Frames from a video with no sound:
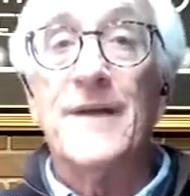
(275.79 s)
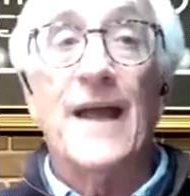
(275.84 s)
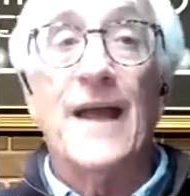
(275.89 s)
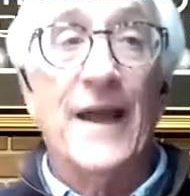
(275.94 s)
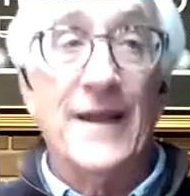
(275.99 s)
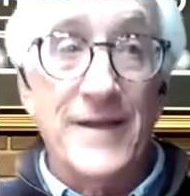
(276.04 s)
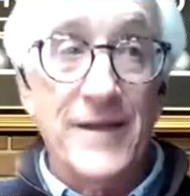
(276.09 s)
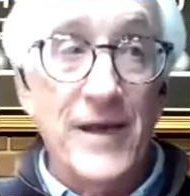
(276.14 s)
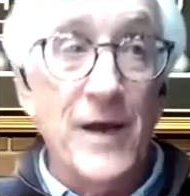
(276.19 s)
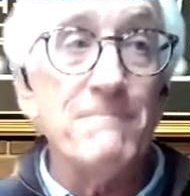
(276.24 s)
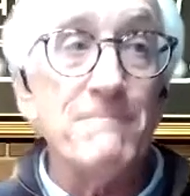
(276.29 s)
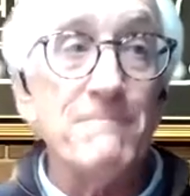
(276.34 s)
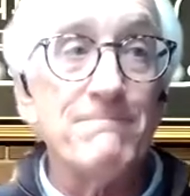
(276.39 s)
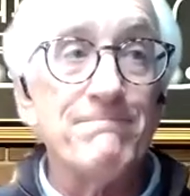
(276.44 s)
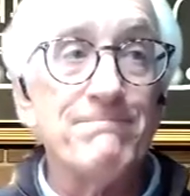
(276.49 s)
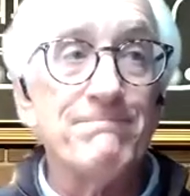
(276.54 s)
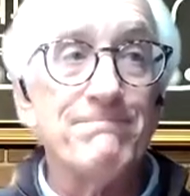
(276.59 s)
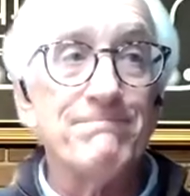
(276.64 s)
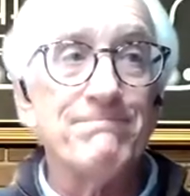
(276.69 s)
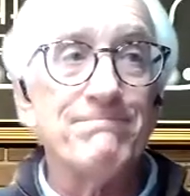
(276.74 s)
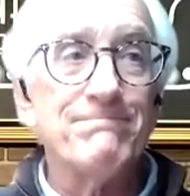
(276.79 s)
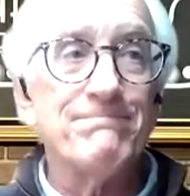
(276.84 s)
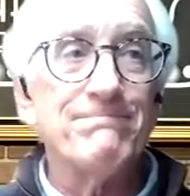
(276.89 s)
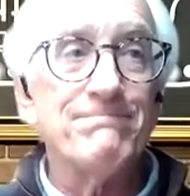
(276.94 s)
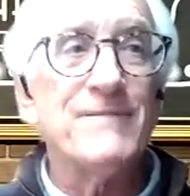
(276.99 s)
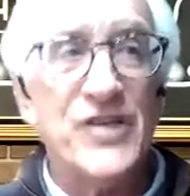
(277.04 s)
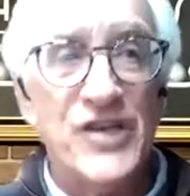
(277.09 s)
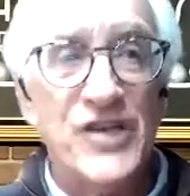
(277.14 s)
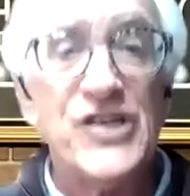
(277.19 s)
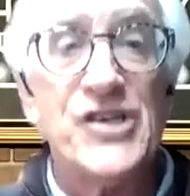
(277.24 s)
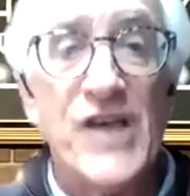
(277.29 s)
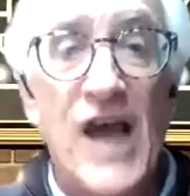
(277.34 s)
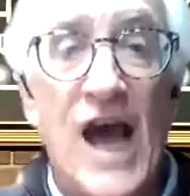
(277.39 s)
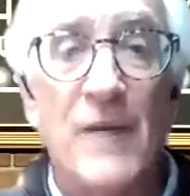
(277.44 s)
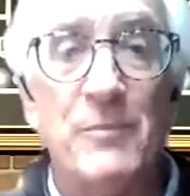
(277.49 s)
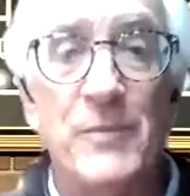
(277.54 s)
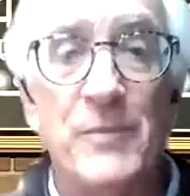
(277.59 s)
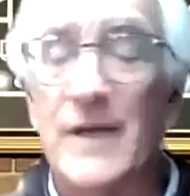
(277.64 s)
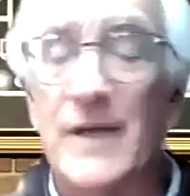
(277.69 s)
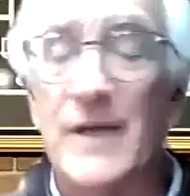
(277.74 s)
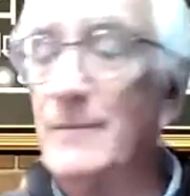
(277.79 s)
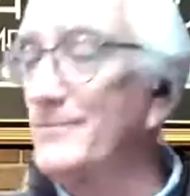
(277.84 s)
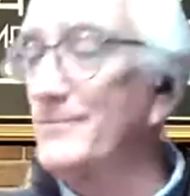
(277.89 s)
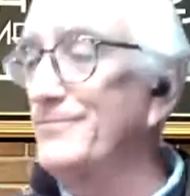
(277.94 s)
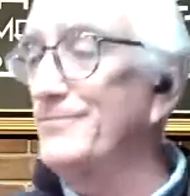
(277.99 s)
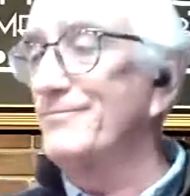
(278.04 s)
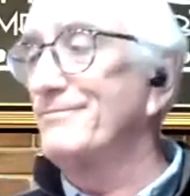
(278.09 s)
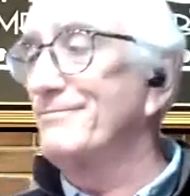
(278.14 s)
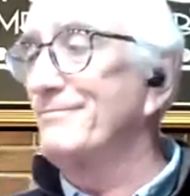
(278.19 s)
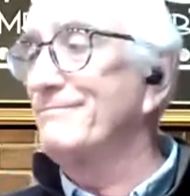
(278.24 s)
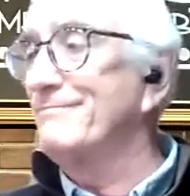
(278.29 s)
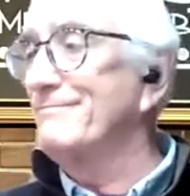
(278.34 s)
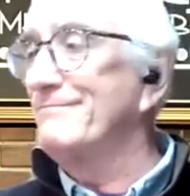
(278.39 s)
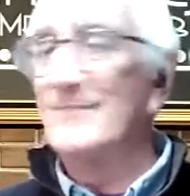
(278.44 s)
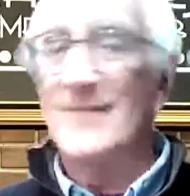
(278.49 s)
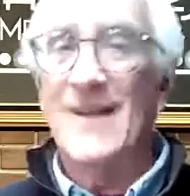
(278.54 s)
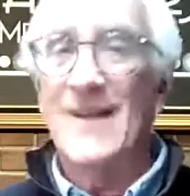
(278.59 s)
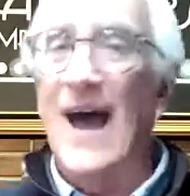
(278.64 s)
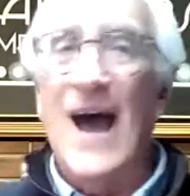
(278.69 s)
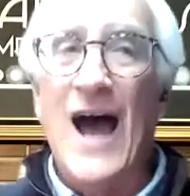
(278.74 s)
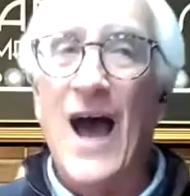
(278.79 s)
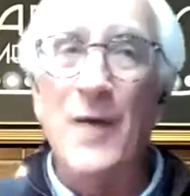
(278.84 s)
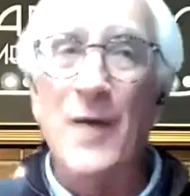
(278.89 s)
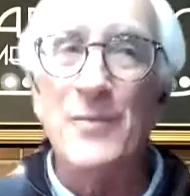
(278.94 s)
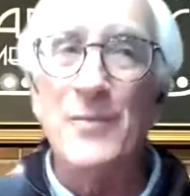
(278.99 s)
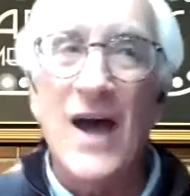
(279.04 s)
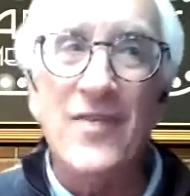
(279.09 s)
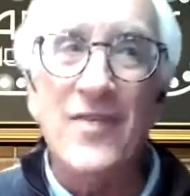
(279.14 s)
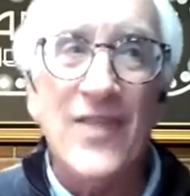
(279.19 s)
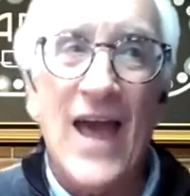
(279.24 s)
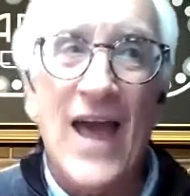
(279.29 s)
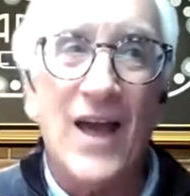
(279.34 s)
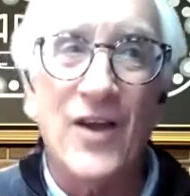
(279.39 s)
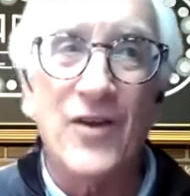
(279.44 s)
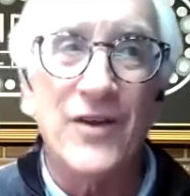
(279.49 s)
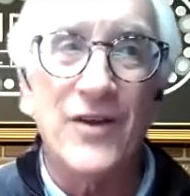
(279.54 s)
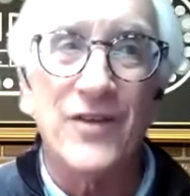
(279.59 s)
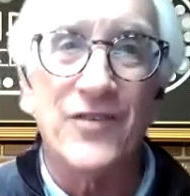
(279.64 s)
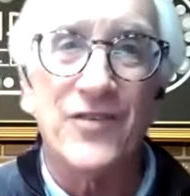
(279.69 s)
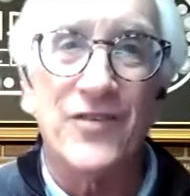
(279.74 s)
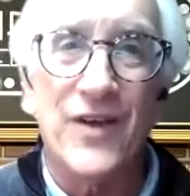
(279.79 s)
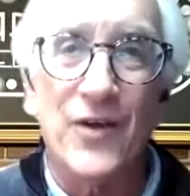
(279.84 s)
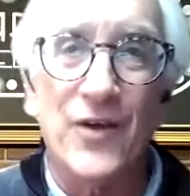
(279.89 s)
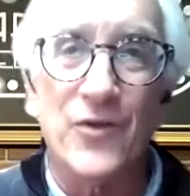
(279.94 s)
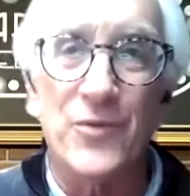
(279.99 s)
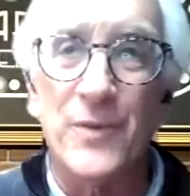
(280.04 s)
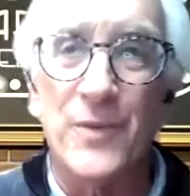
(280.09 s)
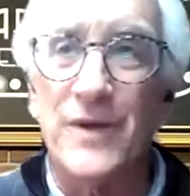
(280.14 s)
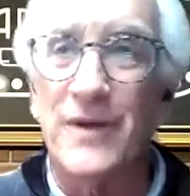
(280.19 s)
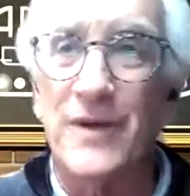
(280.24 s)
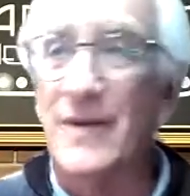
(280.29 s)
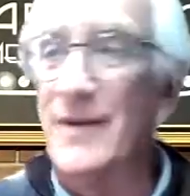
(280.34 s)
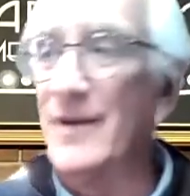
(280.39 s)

And yep, she shot me. I'm not that good a salesman.